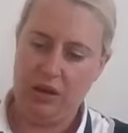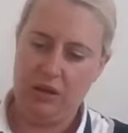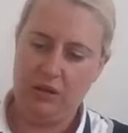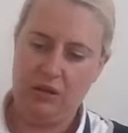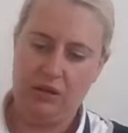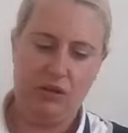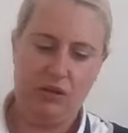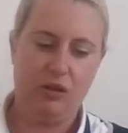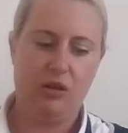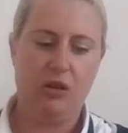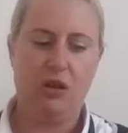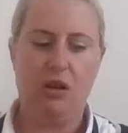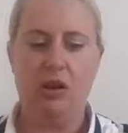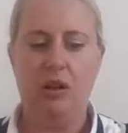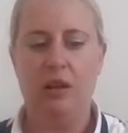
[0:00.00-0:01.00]
it's
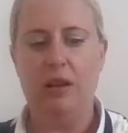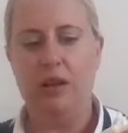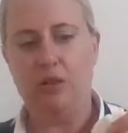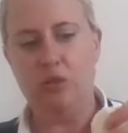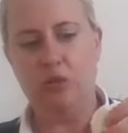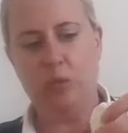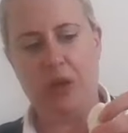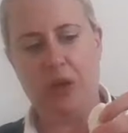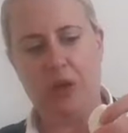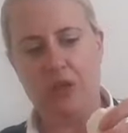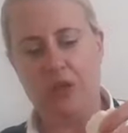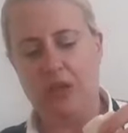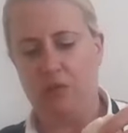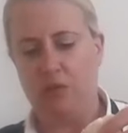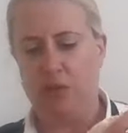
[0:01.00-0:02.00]
cut a little bit
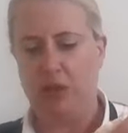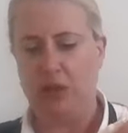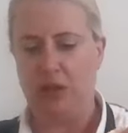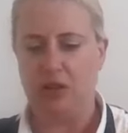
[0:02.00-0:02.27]
unevenly